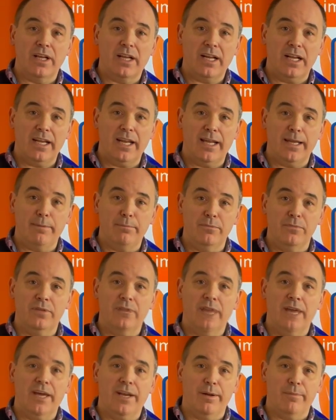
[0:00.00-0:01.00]
claims
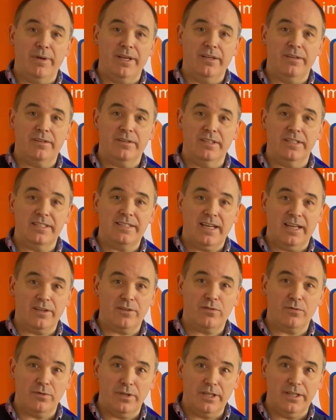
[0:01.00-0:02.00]
animation tax
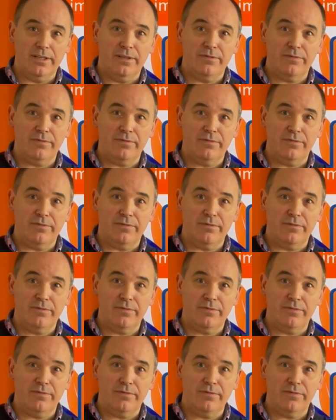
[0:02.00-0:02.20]
relief.